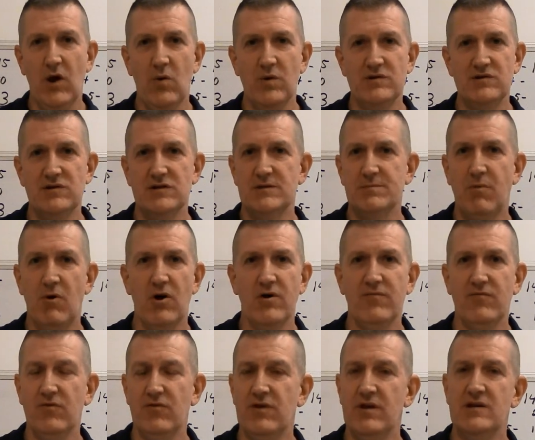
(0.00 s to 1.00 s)
Oh, it's this
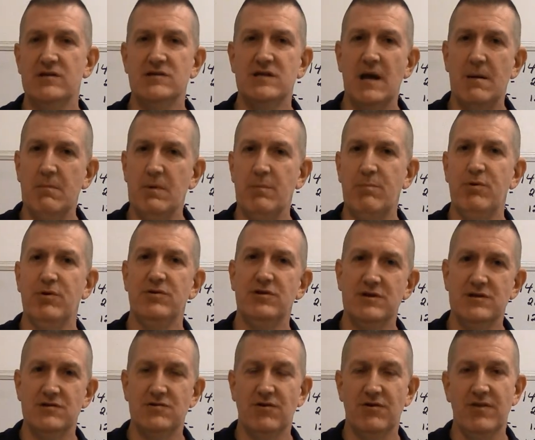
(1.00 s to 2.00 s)
part for this, and I'm going to put
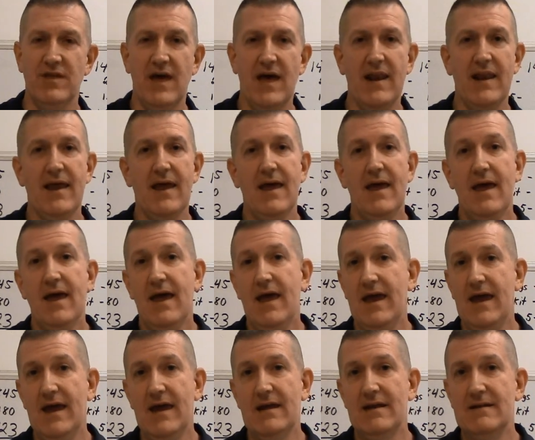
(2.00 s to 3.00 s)
this on that.
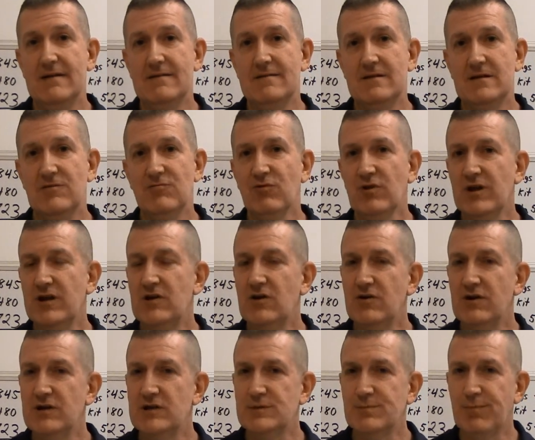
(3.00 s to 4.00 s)
And you really
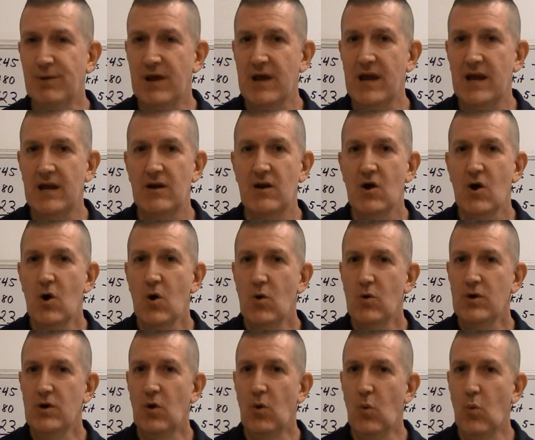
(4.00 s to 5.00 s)
don't explain,
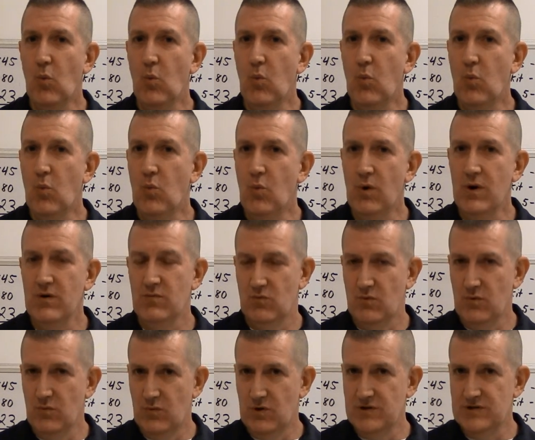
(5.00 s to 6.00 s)
you know, what,
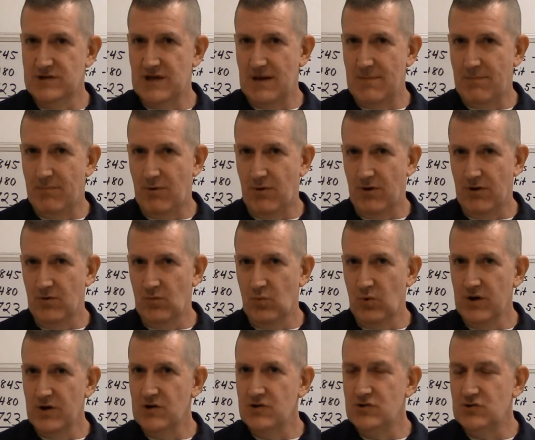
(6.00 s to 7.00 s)
what was that part?
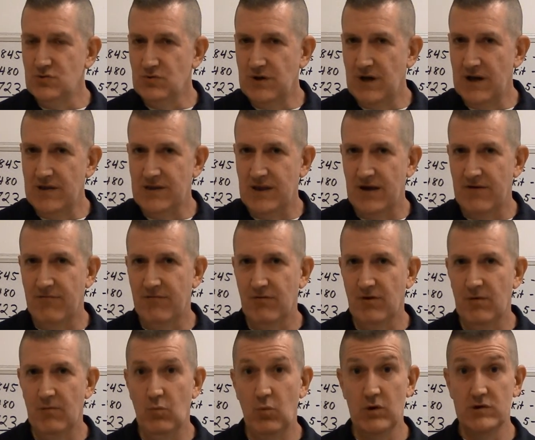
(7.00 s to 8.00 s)
Where did you get that
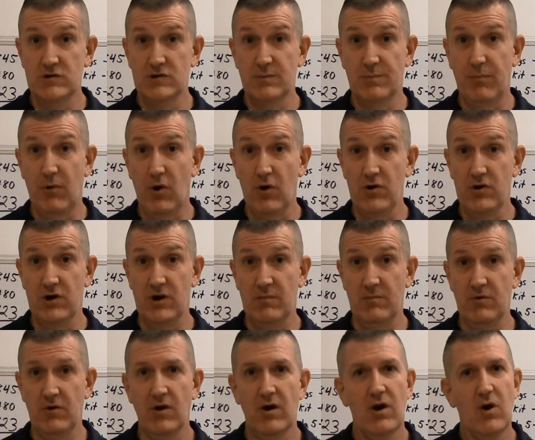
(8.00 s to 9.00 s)
from? What's the part
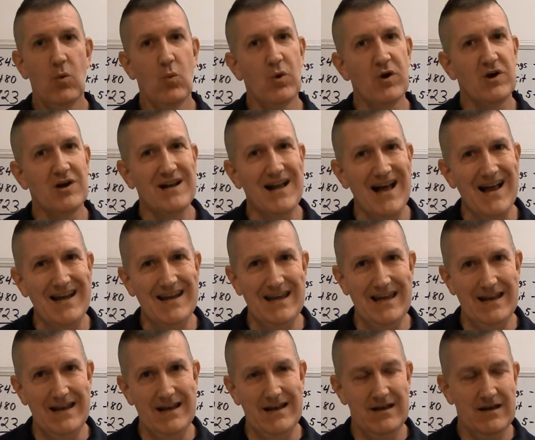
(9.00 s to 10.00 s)
number? Where can I
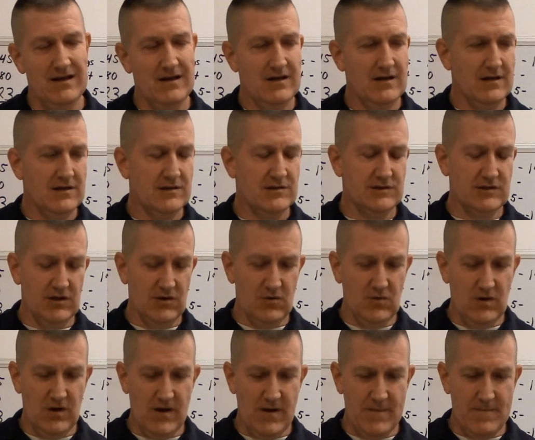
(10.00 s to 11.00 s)
get it?
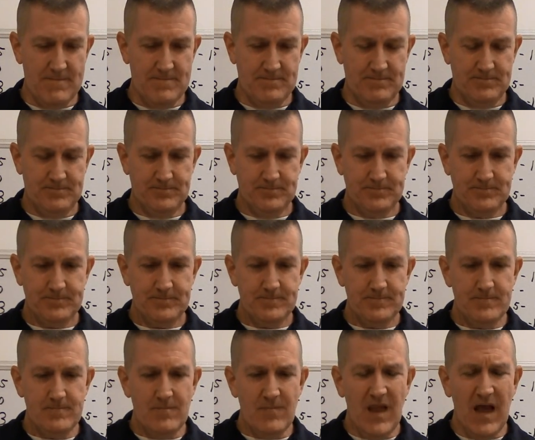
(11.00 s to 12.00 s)
So um,
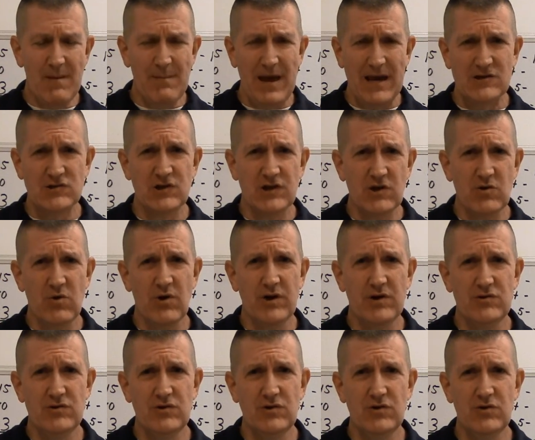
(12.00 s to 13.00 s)
I'm actually
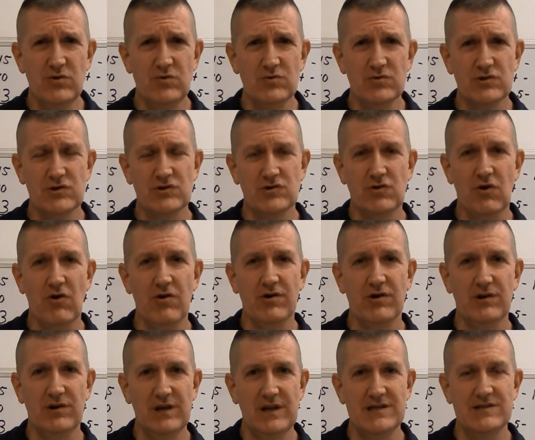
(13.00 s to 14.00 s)
going to
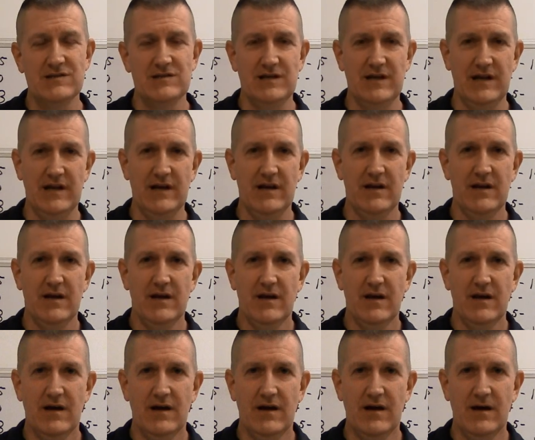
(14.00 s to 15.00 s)
start listing
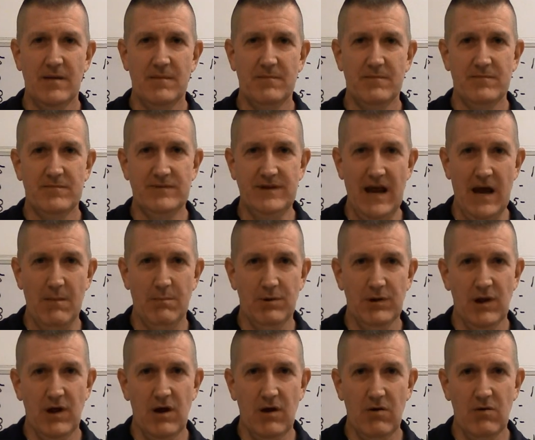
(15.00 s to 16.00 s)
um, down
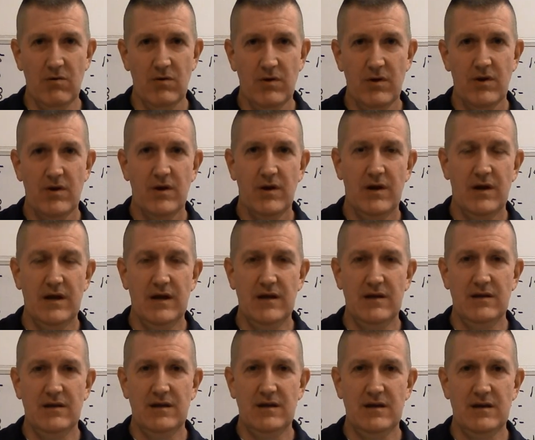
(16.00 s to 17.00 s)
below
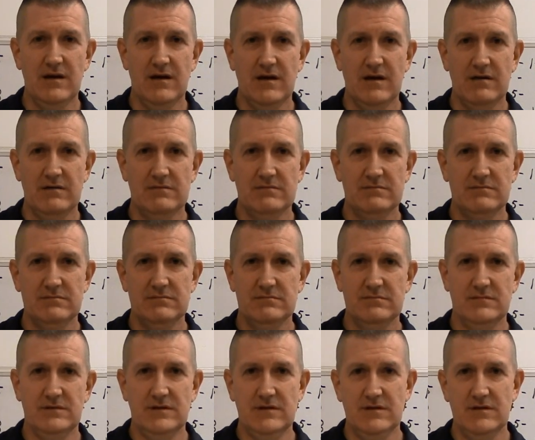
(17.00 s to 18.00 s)
in the, uh,
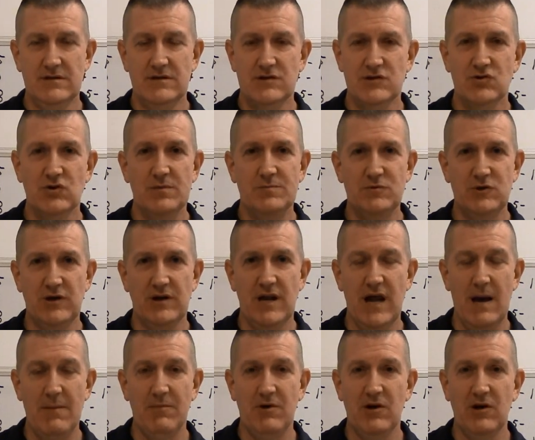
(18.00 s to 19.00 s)
in the
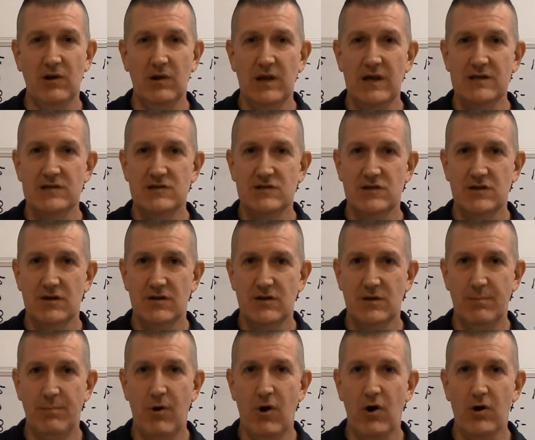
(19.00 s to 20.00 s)
description. I'm going to list
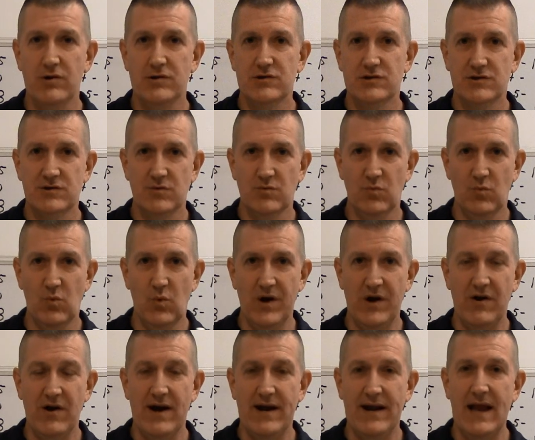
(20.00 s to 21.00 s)
the parts,
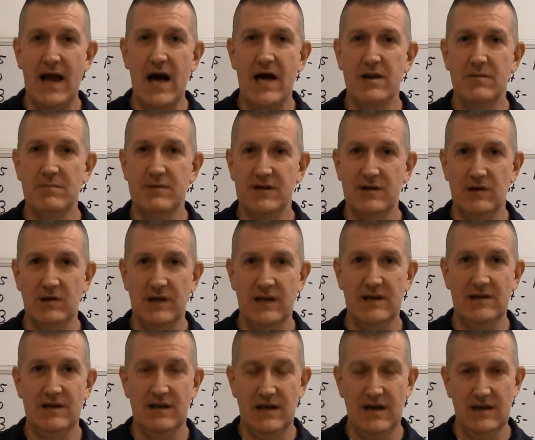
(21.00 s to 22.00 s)
where I got them, and a
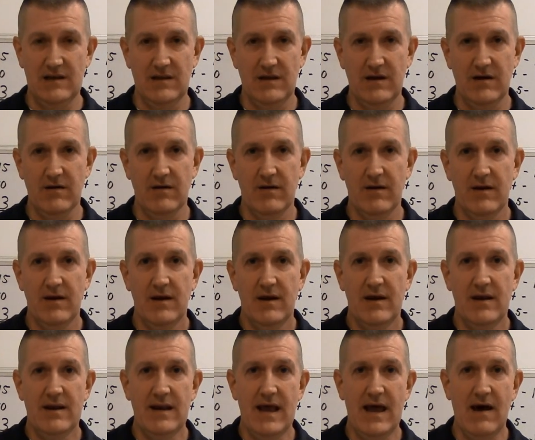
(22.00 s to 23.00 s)
link to get there.
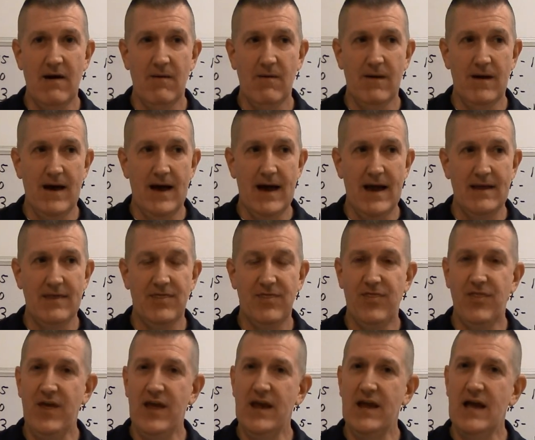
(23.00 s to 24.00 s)
Now, I
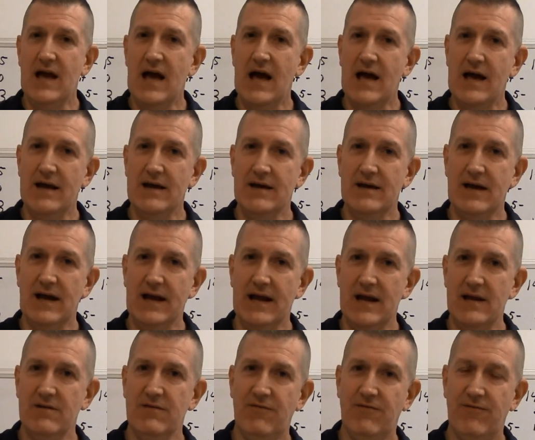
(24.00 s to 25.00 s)
think I, uh, I
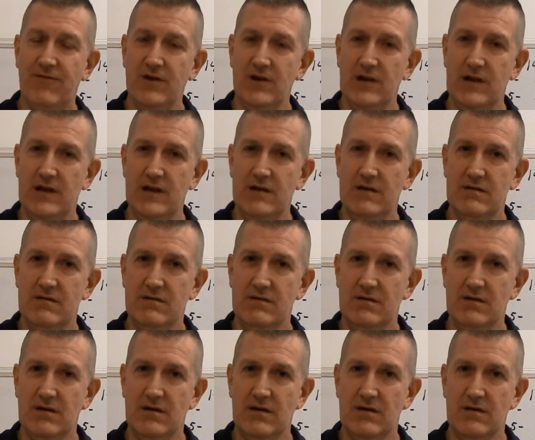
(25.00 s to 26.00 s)
got an affiliate
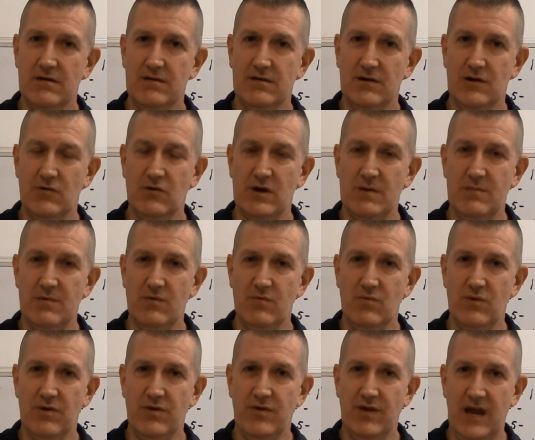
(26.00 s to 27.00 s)
uh, agreement
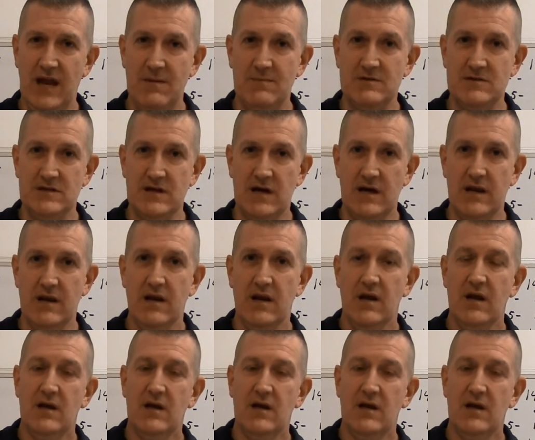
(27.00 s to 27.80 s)
with Amazon.